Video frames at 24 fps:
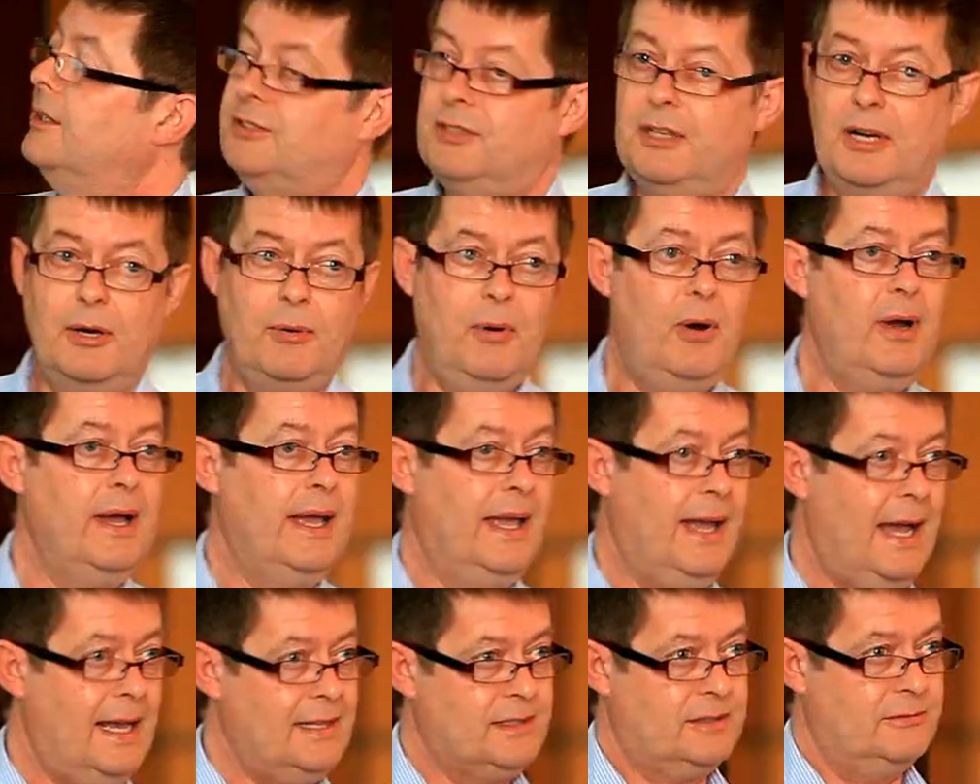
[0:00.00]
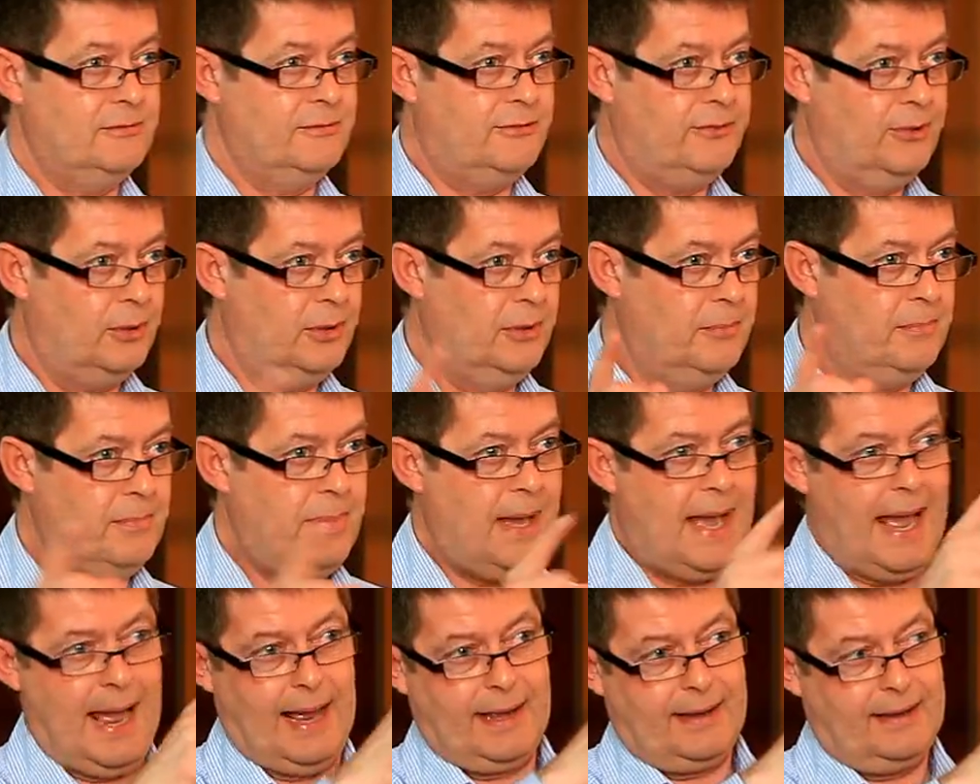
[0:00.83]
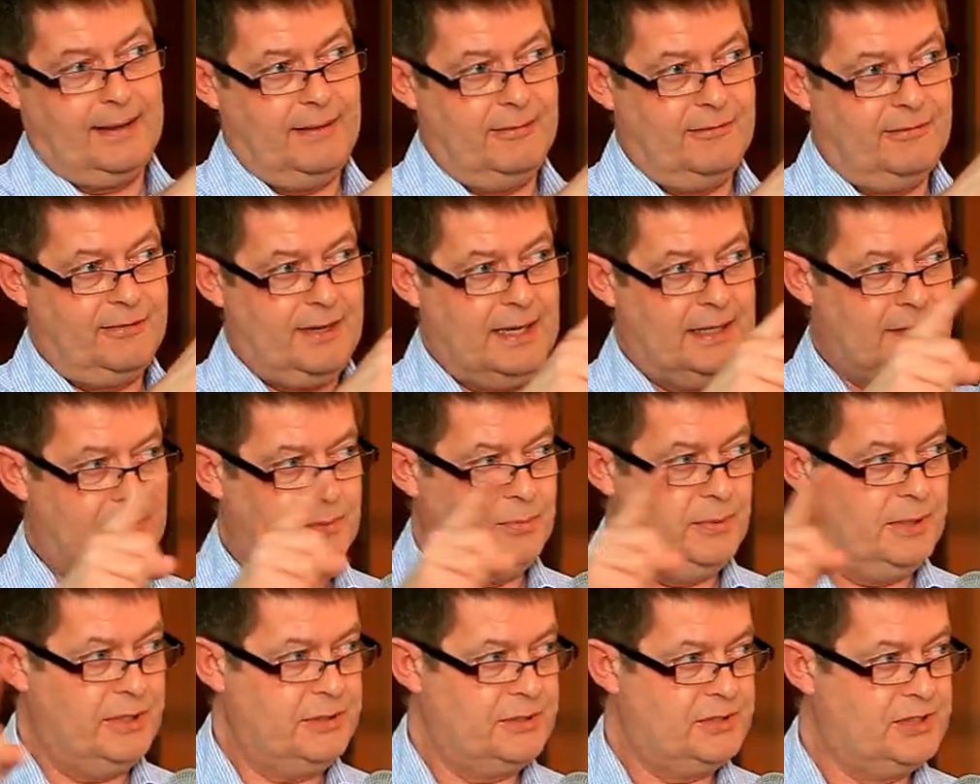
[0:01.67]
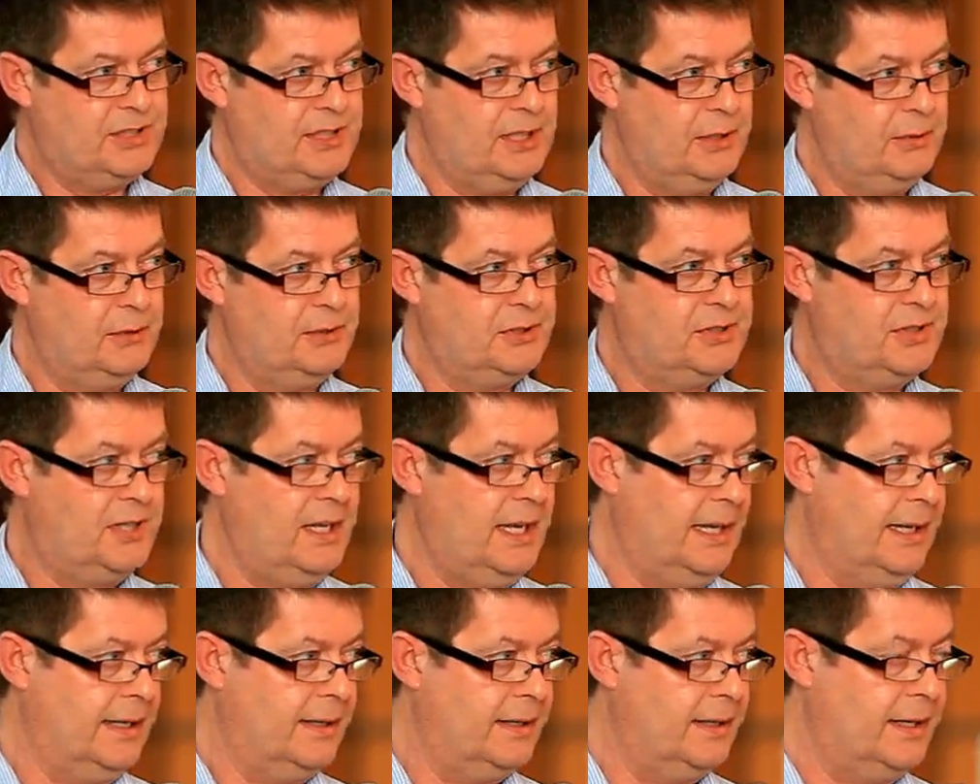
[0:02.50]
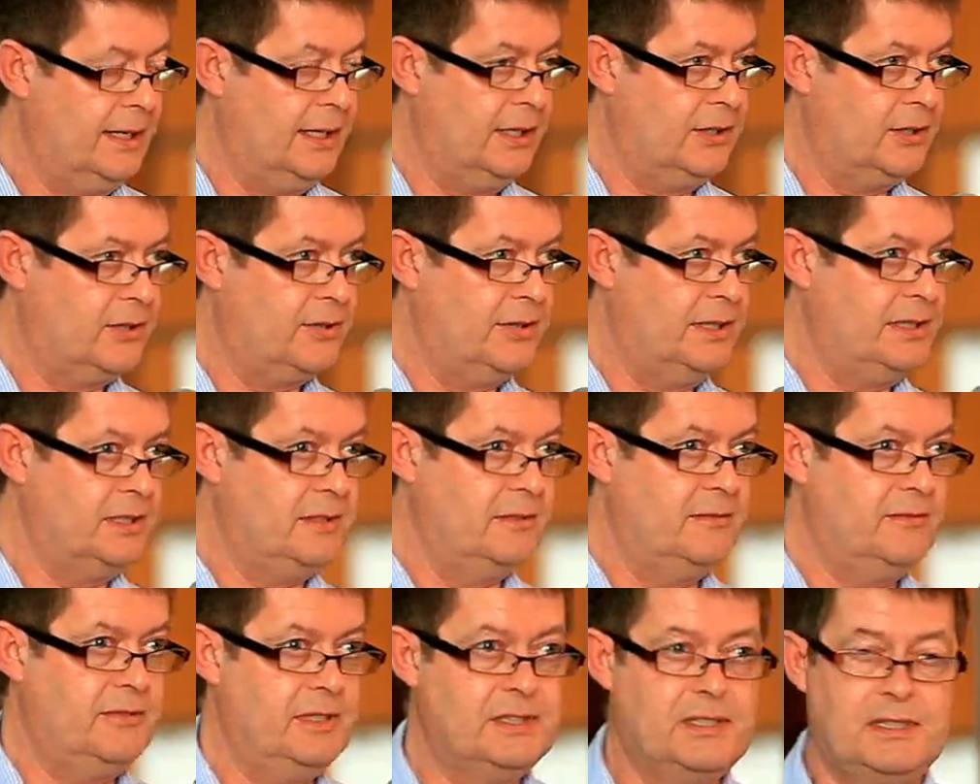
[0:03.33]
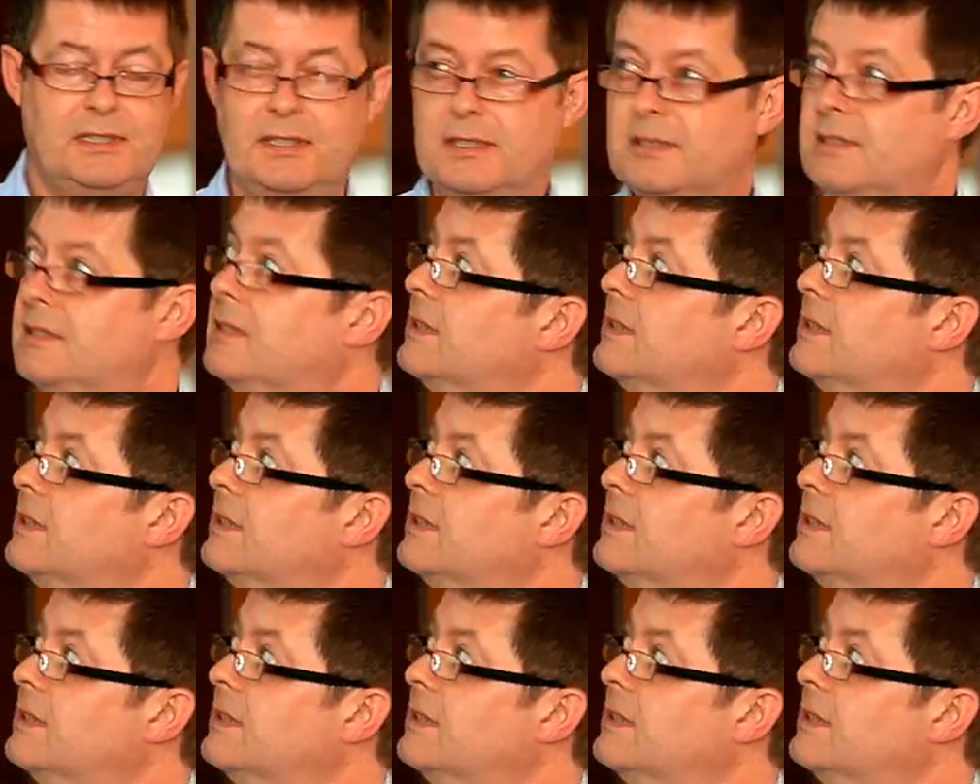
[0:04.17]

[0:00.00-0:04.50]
You know what? It hasn't fallen back. In fact, we are still seeing an increase in visitors.